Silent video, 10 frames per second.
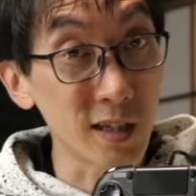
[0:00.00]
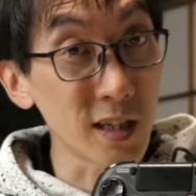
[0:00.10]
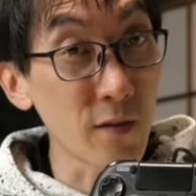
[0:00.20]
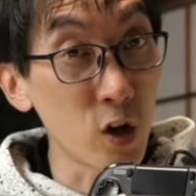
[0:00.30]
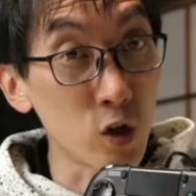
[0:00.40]
it does
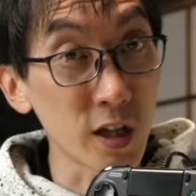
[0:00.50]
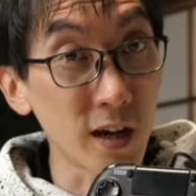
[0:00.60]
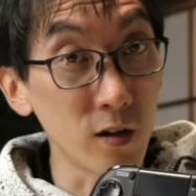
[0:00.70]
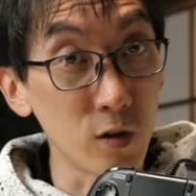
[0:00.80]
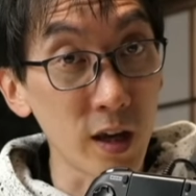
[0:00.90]
have an
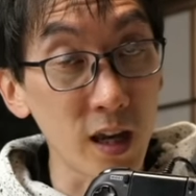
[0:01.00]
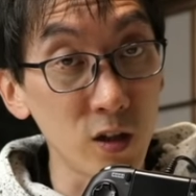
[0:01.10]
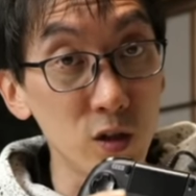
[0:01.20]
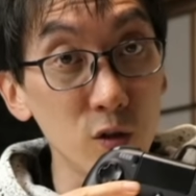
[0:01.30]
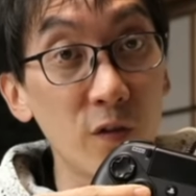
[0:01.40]
octagonal gate and
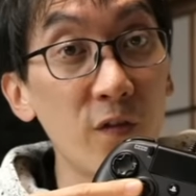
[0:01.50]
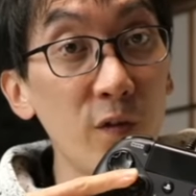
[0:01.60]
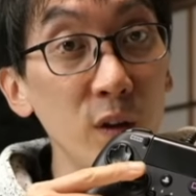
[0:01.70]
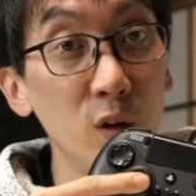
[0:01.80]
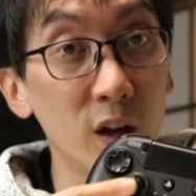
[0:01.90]
you do
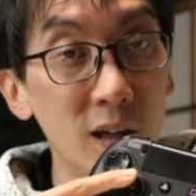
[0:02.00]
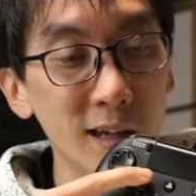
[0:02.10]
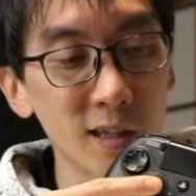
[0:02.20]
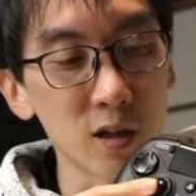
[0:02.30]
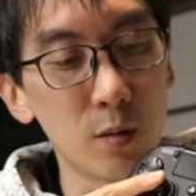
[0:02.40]
feel the
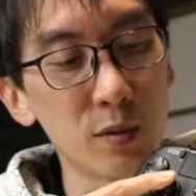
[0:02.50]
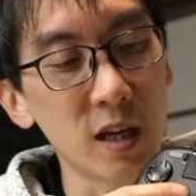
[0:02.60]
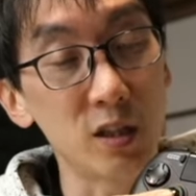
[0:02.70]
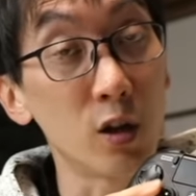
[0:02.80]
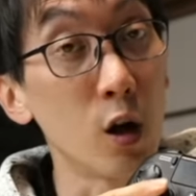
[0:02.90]
click stops
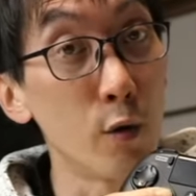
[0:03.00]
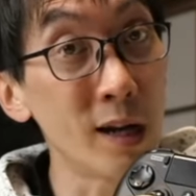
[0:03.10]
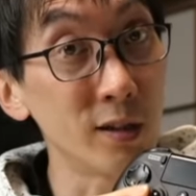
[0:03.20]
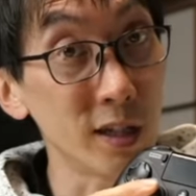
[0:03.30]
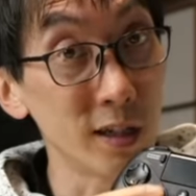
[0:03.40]
as you go around